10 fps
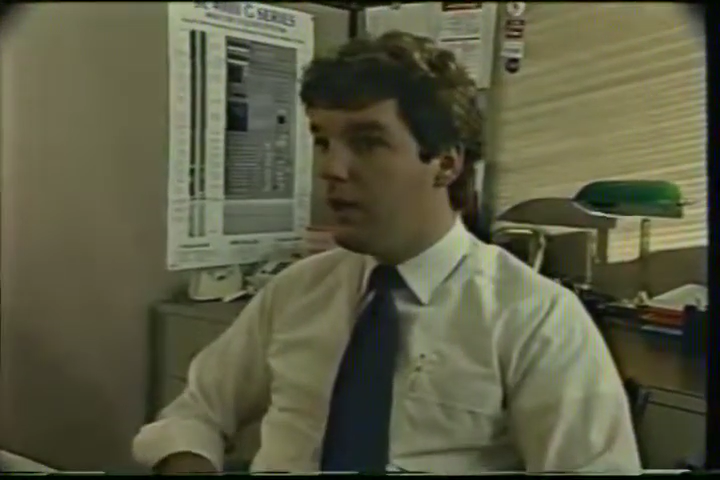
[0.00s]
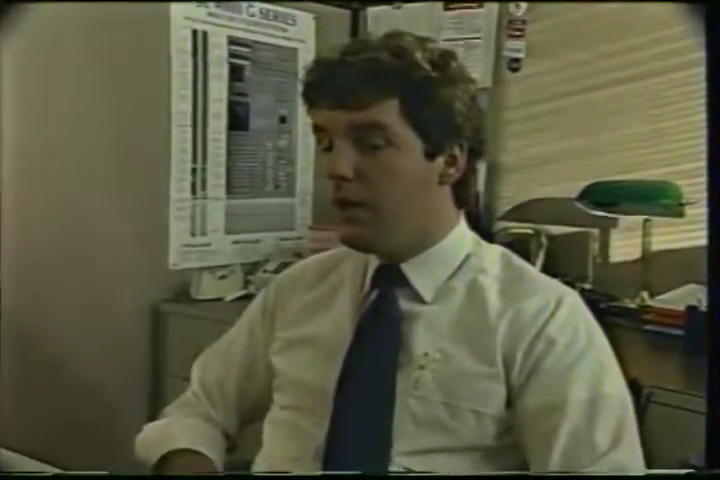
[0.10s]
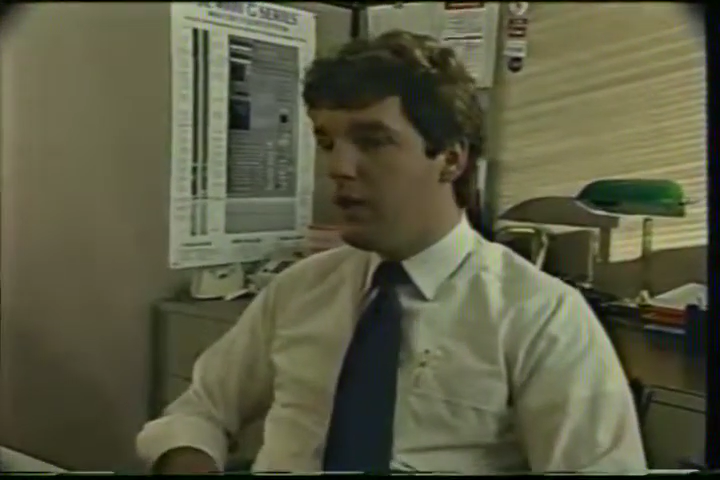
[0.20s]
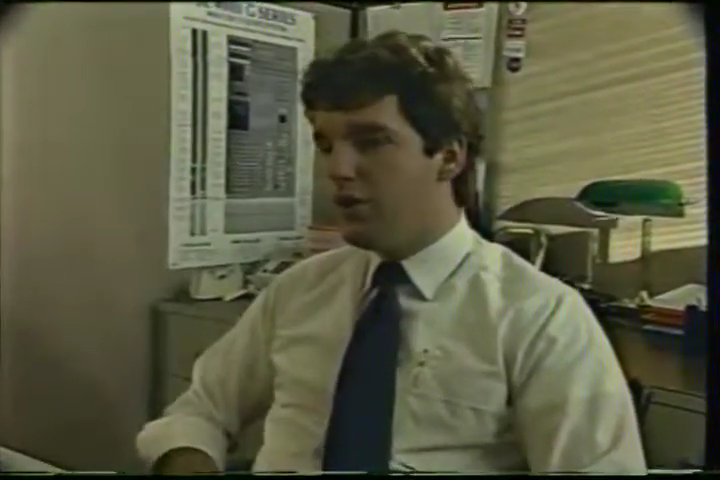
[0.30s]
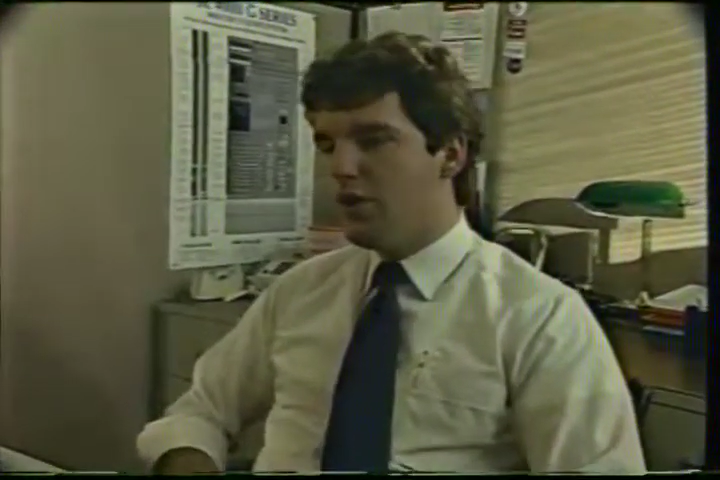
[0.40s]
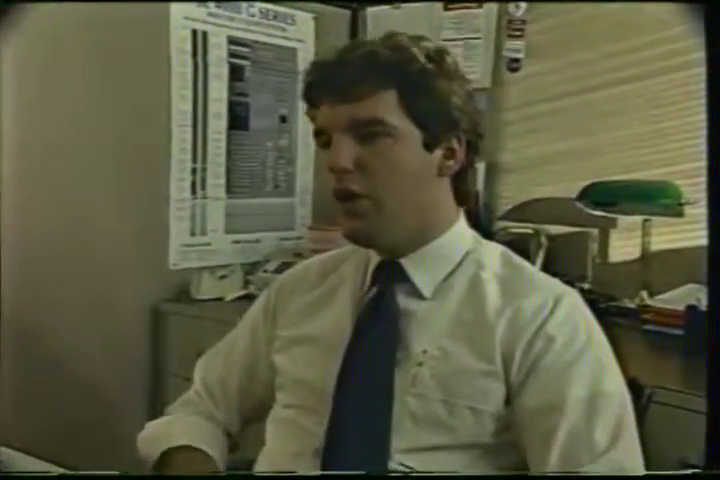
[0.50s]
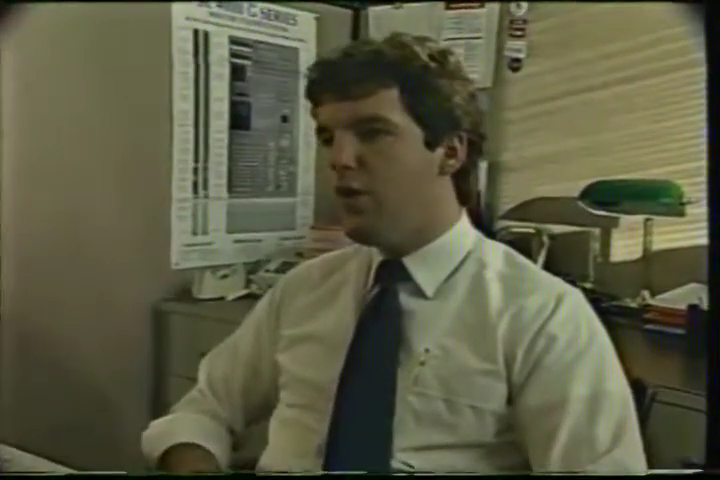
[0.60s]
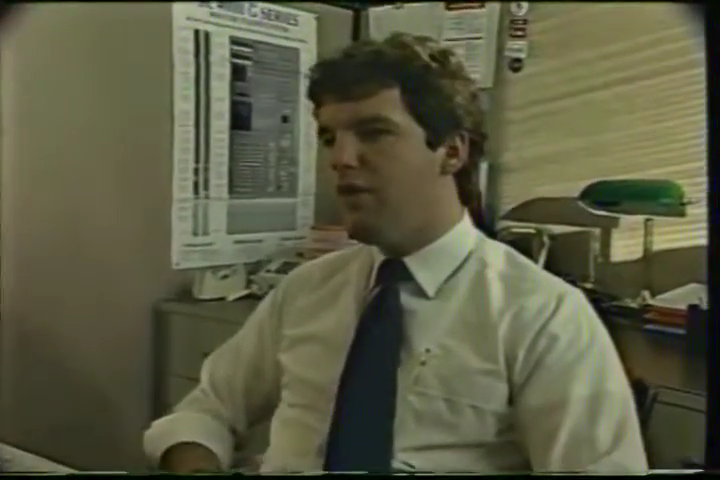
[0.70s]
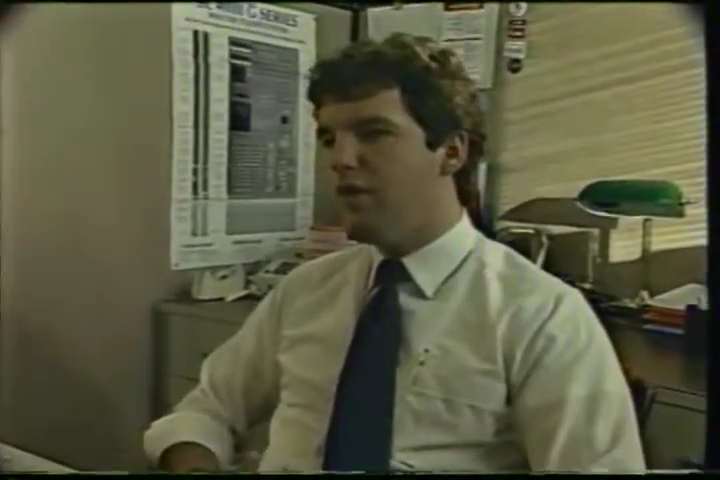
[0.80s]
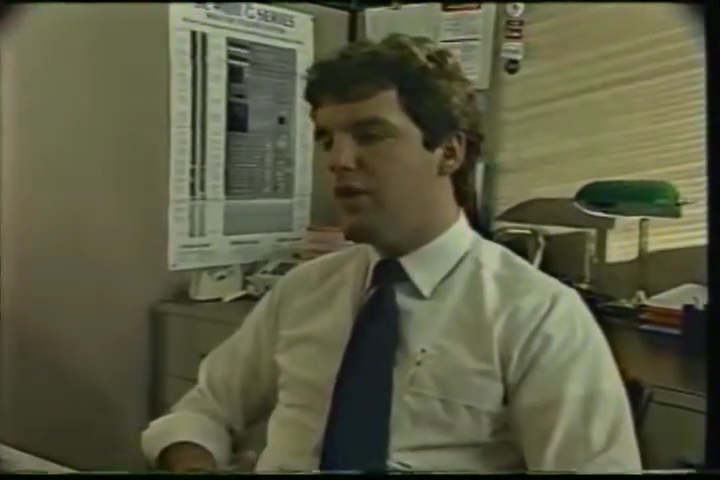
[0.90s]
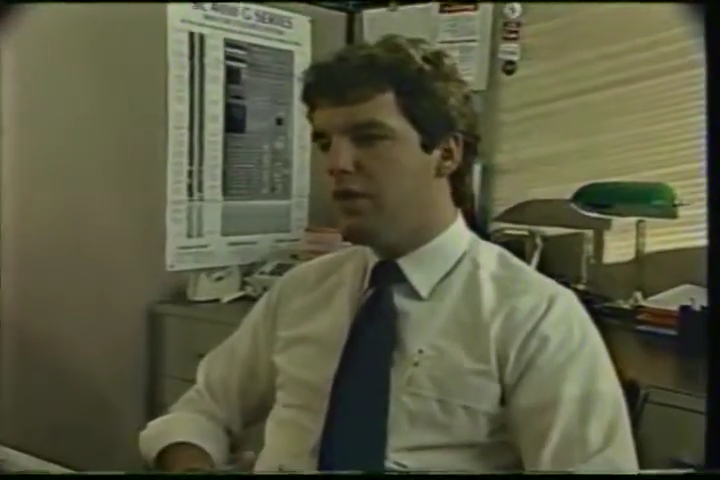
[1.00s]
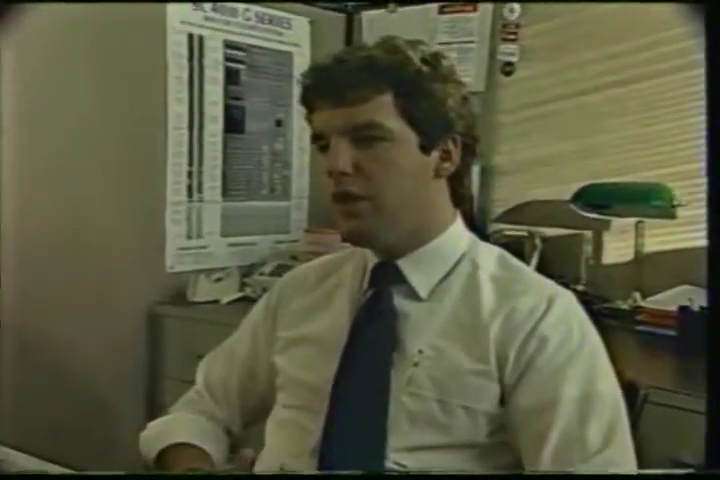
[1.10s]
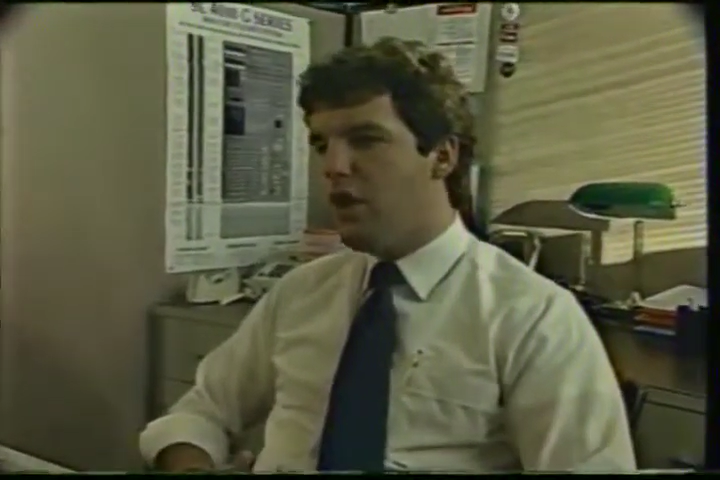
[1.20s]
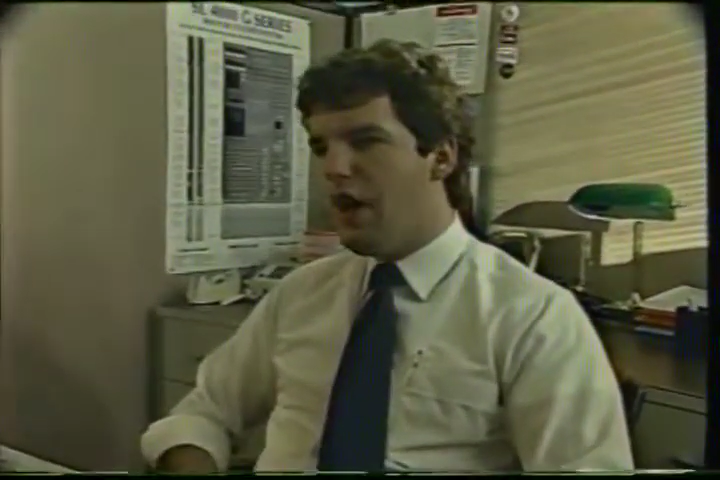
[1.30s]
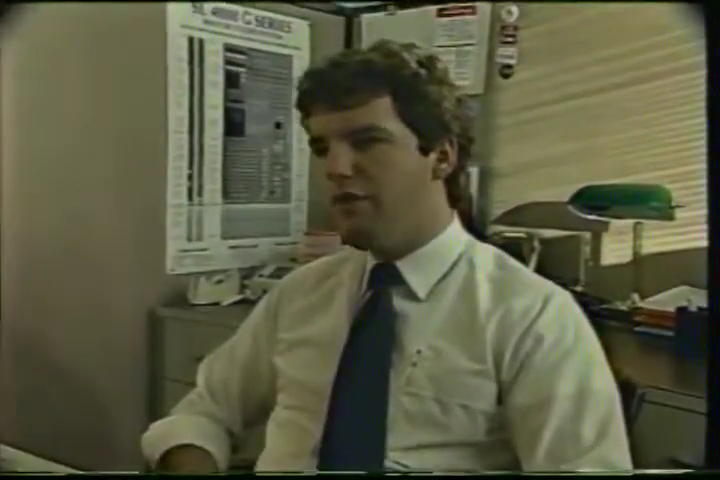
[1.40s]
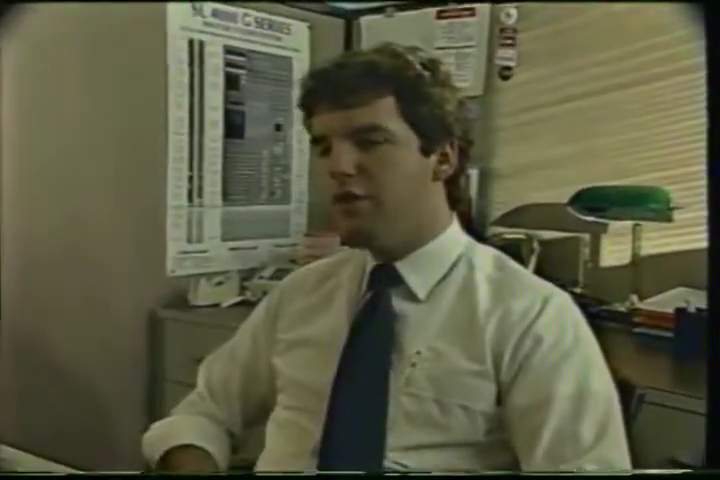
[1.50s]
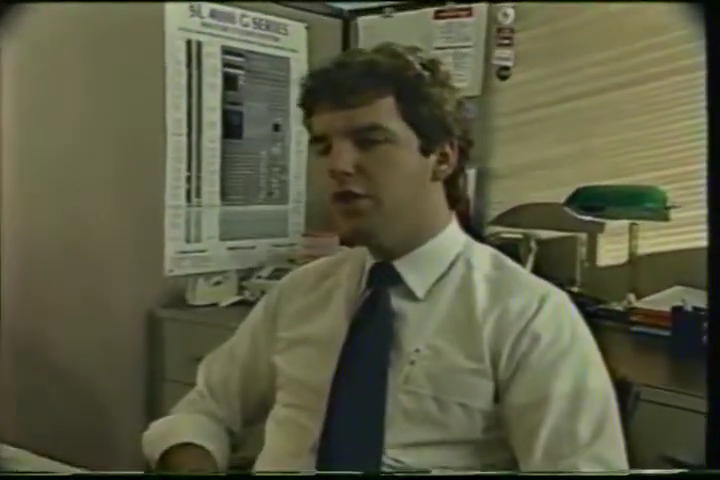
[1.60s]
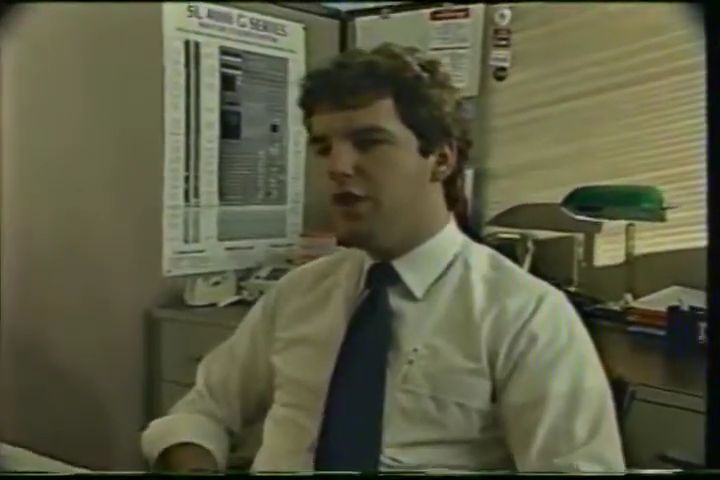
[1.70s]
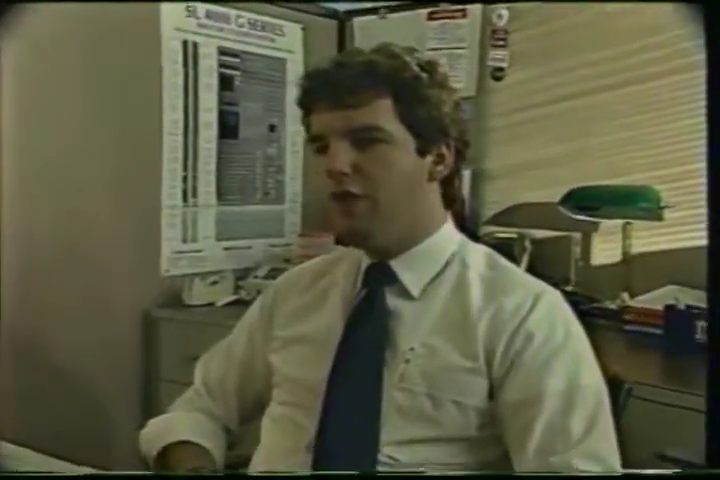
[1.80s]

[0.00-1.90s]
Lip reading: So if it's an off-the-shelf